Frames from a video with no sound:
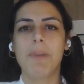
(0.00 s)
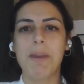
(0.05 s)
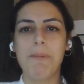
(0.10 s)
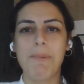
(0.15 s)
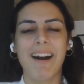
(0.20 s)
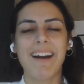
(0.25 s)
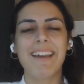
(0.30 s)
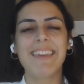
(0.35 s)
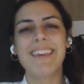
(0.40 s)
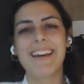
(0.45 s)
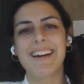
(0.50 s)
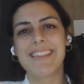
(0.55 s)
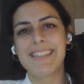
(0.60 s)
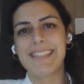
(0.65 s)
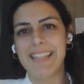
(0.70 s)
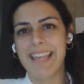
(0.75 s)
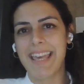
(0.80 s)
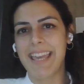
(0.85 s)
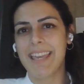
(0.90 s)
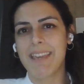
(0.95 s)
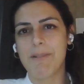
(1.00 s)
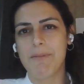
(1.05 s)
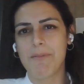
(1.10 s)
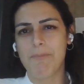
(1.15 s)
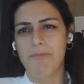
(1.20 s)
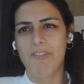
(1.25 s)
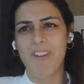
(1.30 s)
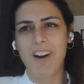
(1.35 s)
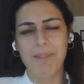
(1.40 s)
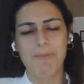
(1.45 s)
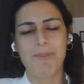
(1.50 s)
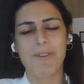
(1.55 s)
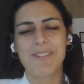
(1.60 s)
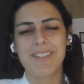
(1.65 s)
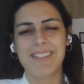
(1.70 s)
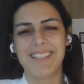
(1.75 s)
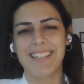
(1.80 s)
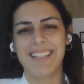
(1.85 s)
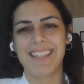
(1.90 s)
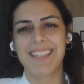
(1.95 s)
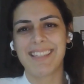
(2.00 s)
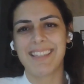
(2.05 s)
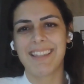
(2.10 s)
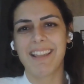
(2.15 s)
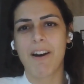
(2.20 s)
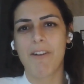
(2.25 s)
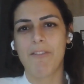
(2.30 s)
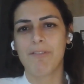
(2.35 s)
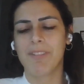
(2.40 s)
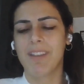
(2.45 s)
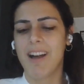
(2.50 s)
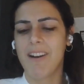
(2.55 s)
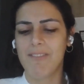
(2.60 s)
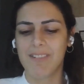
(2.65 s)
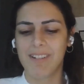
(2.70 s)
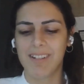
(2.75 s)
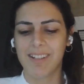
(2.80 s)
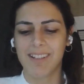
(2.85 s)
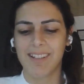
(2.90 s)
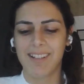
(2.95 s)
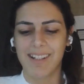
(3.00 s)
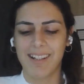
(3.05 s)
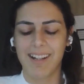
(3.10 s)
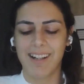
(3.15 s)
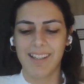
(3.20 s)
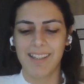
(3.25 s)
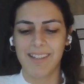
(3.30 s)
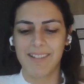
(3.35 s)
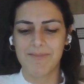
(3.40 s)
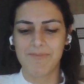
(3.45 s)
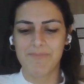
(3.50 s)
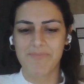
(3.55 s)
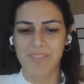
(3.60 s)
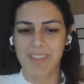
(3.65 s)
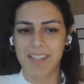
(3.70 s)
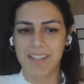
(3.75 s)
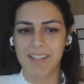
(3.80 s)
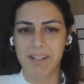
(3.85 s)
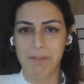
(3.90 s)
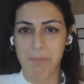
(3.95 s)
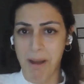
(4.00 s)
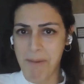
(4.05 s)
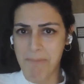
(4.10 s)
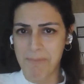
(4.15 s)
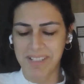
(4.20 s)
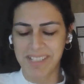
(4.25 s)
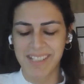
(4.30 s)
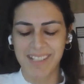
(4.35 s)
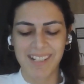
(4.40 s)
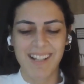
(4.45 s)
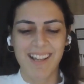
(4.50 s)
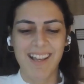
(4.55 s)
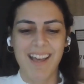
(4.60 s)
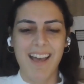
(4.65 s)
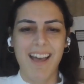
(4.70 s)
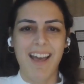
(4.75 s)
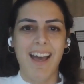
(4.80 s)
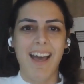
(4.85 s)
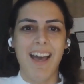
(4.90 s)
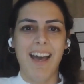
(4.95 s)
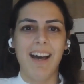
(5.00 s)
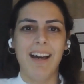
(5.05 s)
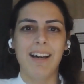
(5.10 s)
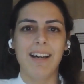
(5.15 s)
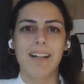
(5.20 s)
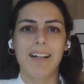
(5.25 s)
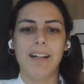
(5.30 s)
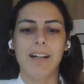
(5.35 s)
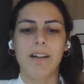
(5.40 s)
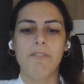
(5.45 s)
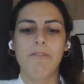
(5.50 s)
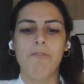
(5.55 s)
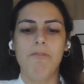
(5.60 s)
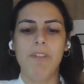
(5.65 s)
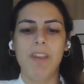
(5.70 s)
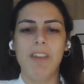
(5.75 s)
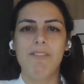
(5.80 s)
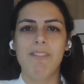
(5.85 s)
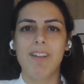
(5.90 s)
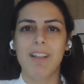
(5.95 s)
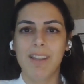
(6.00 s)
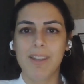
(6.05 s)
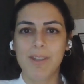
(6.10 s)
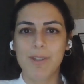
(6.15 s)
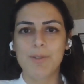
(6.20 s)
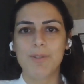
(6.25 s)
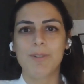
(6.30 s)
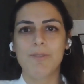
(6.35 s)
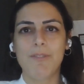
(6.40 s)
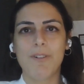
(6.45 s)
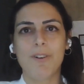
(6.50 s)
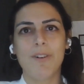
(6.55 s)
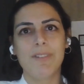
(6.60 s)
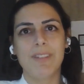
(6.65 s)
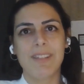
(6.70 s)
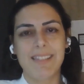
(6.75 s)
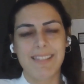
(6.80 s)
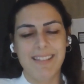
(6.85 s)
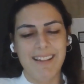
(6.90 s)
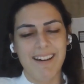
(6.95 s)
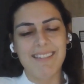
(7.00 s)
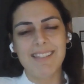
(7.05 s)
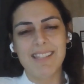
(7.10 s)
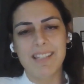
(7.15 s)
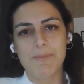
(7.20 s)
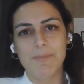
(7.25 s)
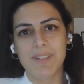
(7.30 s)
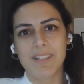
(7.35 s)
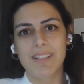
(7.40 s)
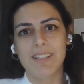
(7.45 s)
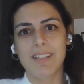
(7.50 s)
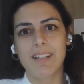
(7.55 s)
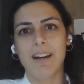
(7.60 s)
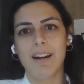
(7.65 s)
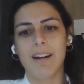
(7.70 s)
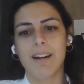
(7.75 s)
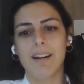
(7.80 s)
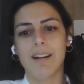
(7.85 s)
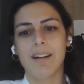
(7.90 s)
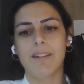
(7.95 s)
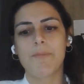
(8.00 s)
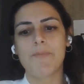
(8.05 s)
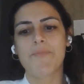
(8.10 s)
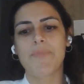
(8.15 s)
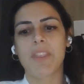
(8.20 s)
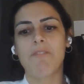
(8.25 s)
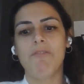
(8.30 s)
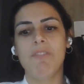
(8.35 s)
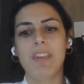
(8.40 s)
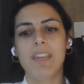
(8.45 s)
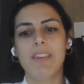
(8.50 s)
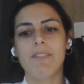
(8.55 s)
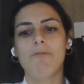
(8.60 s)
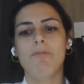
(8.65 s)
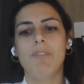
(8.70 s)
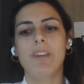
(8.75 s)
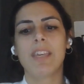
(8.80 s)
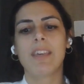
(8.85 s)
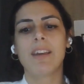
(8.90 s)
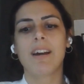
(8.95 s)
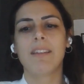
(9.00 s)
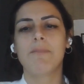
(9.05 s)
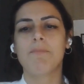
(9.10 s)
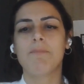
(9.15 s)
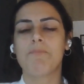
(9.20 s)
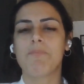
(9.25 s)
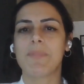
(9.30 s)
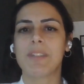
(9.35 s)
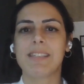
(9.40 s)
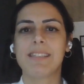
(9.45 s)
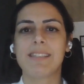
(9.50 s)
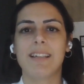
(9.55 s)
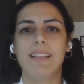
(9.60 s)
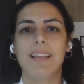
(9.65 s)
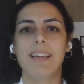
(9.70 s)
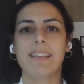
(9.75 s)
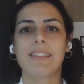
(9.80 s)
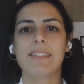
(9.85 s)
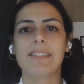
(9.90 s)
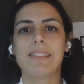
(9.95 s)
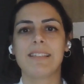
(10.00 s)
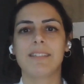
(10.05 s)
Maybe I can say one more thing. Now, I remember. We will do for this customer. We can select.